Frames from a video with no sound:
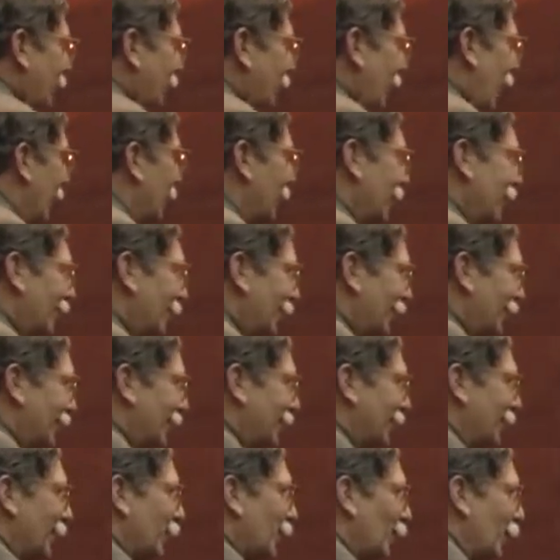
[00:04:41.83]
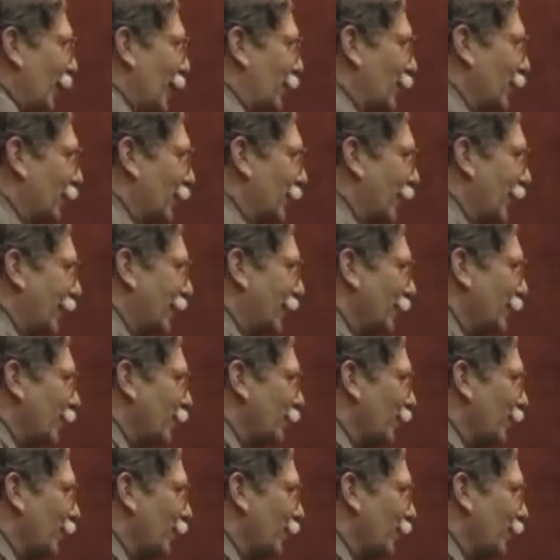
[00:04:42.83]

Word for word: I mean, uh, uh, per day?